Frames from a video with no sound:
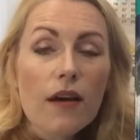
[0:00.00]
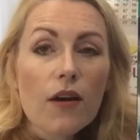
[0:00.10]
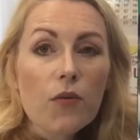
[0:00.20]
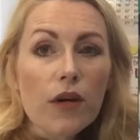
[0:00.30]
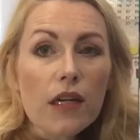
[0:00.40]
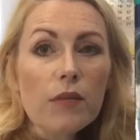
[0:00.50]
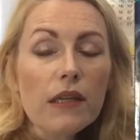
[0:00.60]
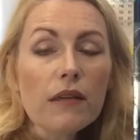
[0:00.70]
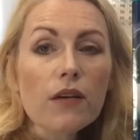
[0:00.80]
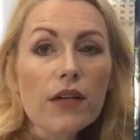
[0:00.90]
We're going to be
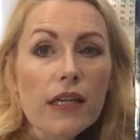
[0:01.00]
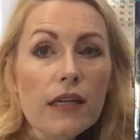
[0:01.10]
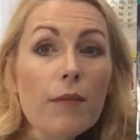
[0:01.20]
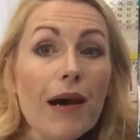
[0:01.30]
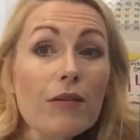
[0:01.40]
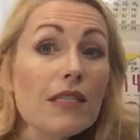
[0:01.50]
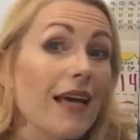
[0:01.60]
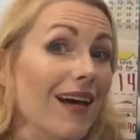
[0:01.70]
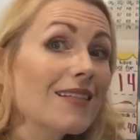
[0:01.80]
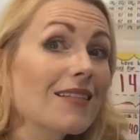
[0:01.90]
learning about
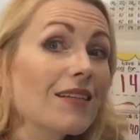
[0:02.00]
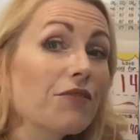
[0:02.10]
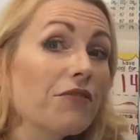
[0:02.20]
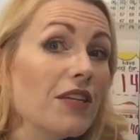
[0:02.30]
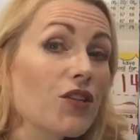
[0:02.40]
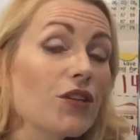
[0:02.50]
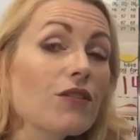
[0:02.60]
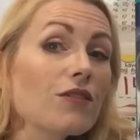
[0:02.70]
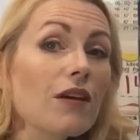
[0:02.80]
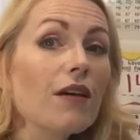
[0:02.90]
text
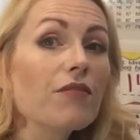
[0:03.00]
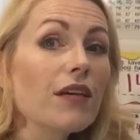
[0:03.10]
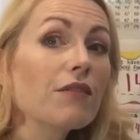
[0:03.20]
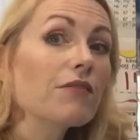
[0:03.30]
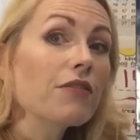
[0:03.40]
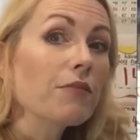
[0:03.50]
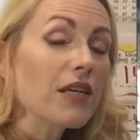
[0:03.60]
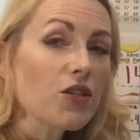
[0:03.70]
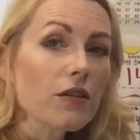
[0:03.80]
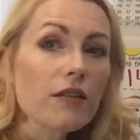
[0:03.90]
features of
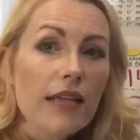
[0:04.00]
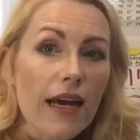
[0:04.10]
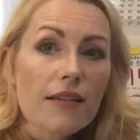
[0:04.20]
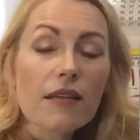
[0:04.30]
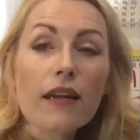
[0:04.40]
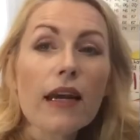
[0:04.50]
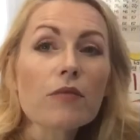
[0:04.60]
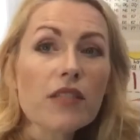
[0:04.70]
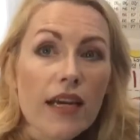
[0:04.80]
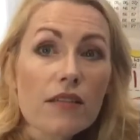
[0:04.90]
informational text and how
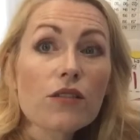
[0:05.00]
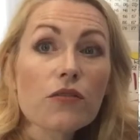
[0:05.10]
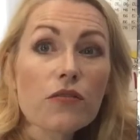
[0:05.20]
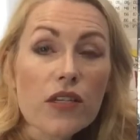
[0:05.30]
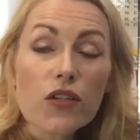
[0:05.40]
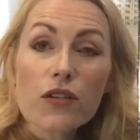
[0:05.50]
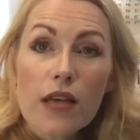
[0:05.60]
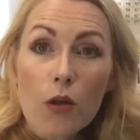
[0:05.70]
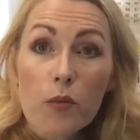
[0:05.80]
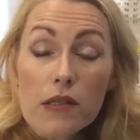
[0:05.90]
text features
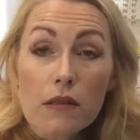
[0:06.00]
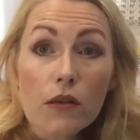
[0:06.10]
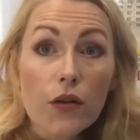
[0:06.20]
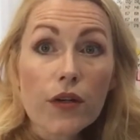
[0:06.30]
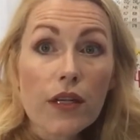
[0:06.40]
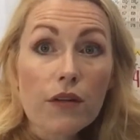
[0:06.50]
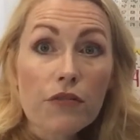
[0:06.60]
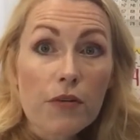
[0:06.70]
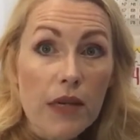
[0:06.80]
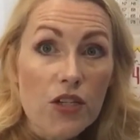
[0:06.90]
help us learn
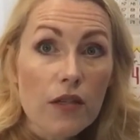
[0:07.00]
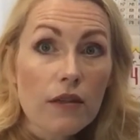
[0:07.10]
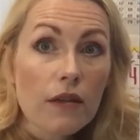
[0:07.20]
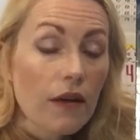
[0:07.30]
information.